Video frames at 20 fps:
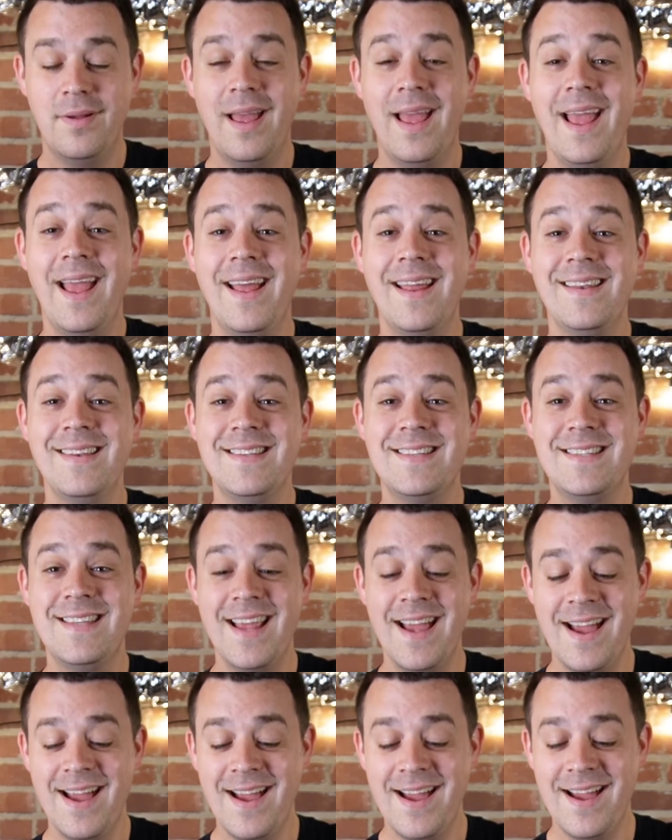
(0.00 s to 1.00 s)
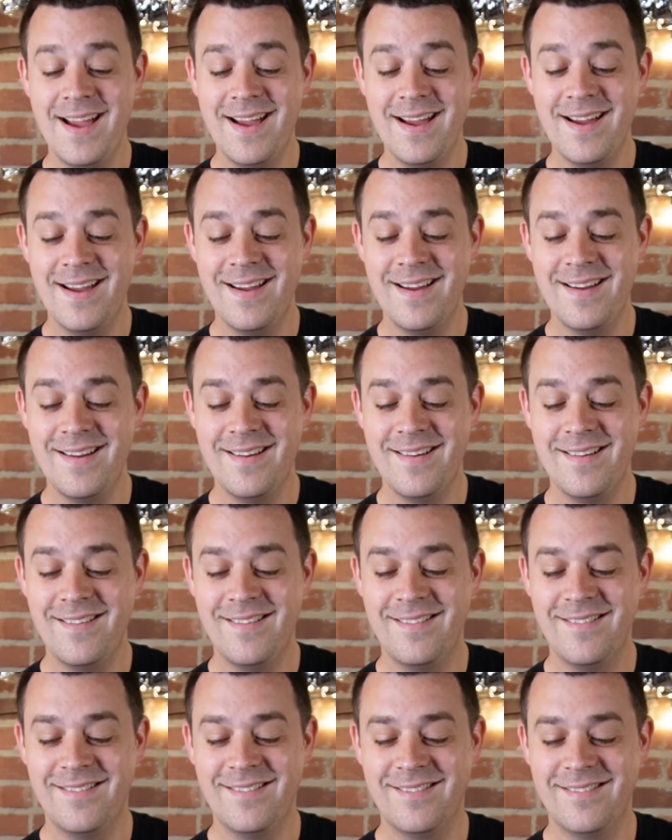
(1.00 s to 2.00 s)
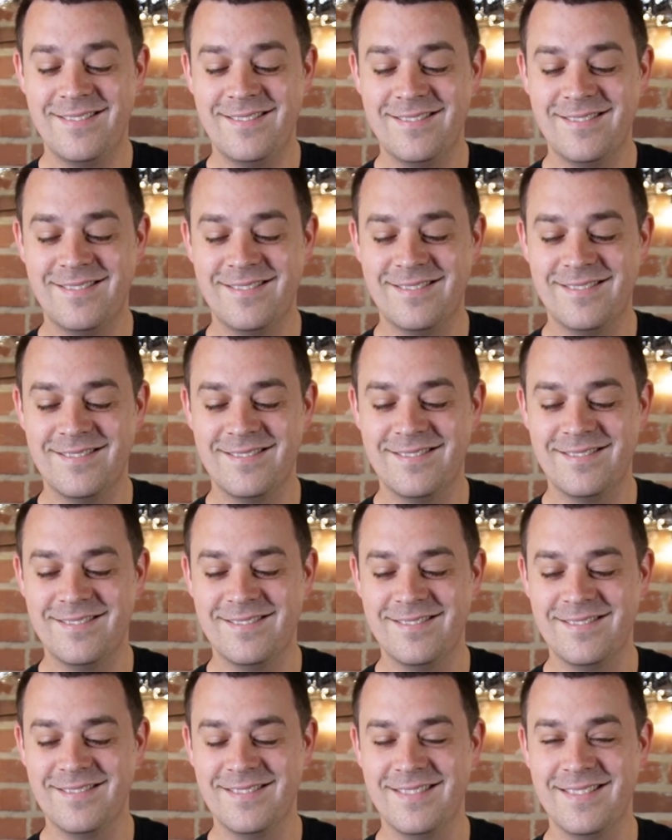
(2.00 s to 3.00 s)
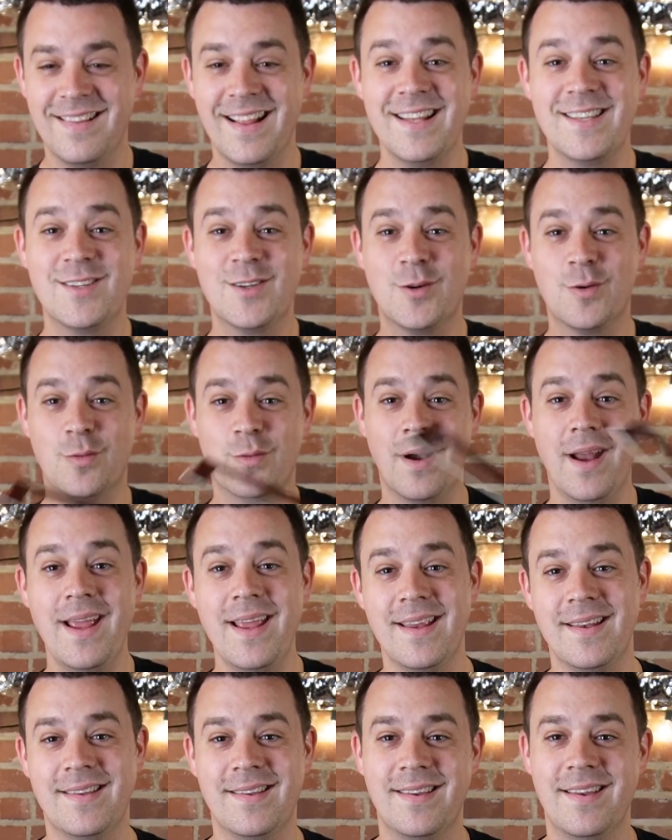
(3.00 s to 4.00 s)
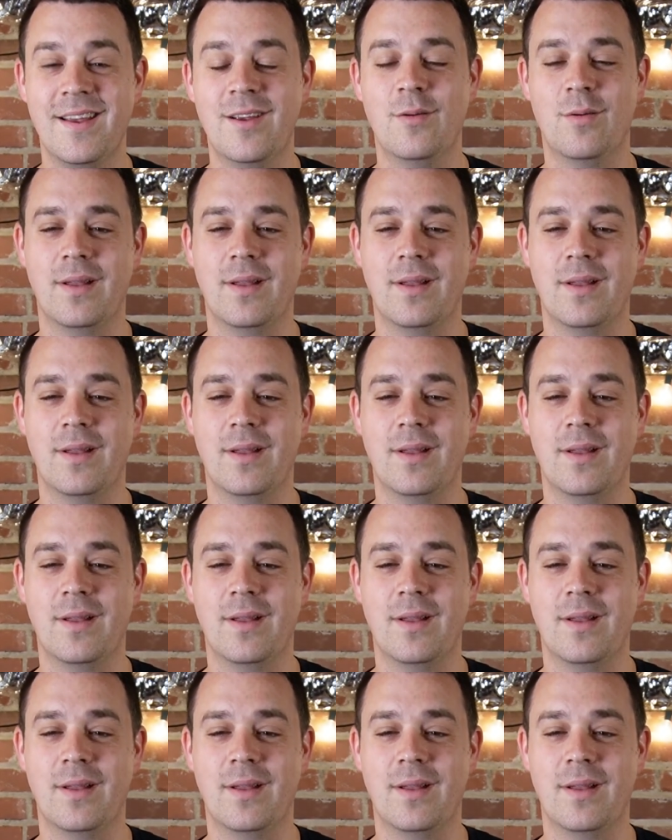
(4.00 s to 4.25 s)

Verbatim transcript: and down. That's great.